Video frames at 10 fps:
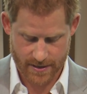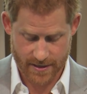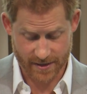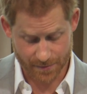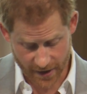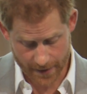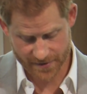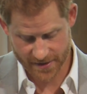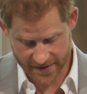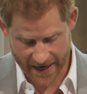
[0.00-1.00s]
Sometimes
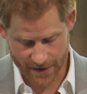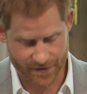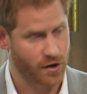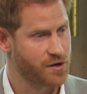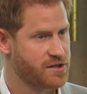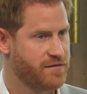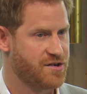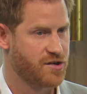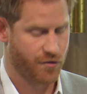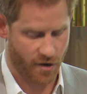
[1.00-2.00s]
the scale of the
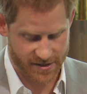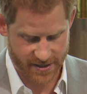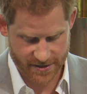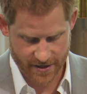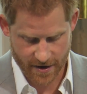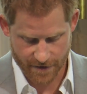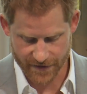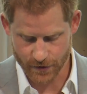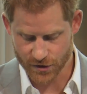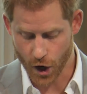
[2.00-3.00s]
conservation crisis
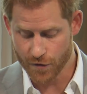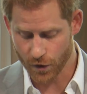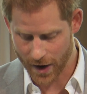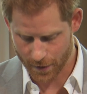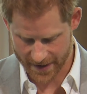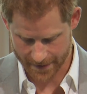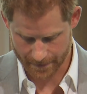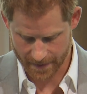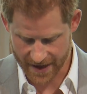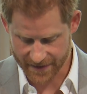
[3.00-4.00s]
feels overwhelming
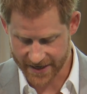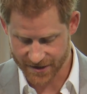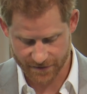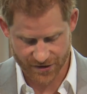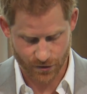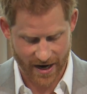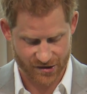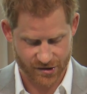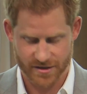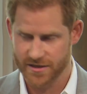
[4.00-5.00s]
and that individual
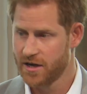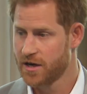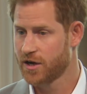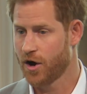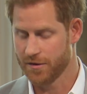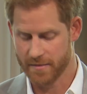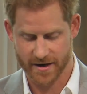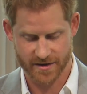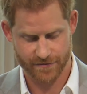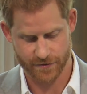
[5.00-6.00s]
actions can't
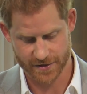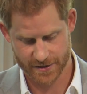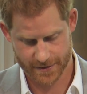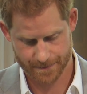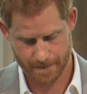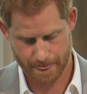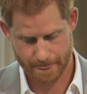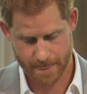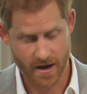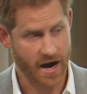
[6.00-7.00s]
make a difference.
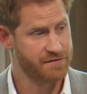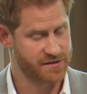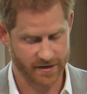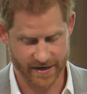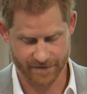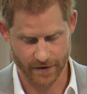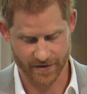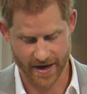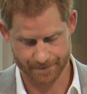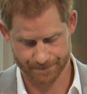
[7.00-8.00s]
I've certainly felt
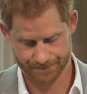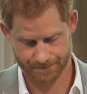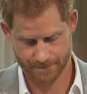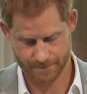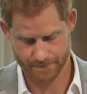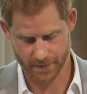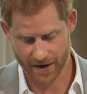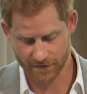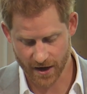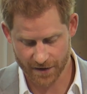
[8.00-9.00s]
that, but
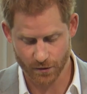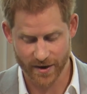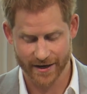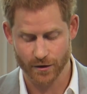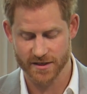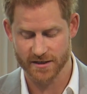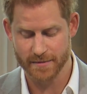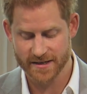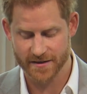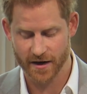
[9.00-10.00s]
I've learned that we cannot
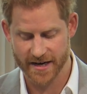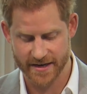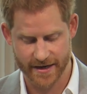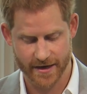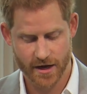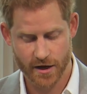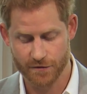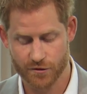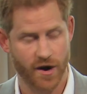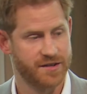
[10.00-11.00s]
dismiss the idea
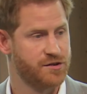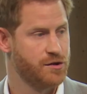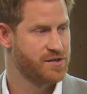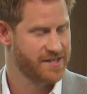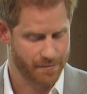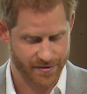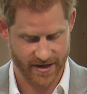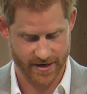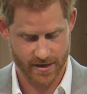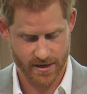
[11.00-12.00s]
of trying to do
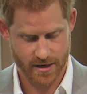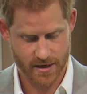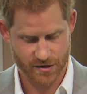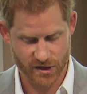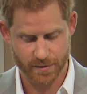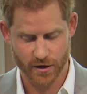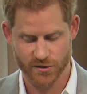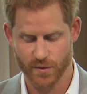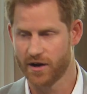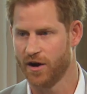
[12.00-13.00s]
something just
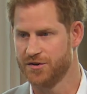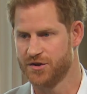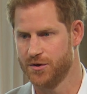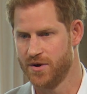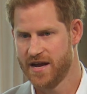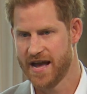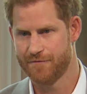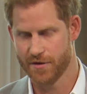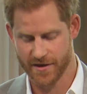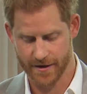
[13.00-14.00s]
because we can't do
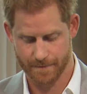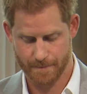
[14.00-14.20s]
everything.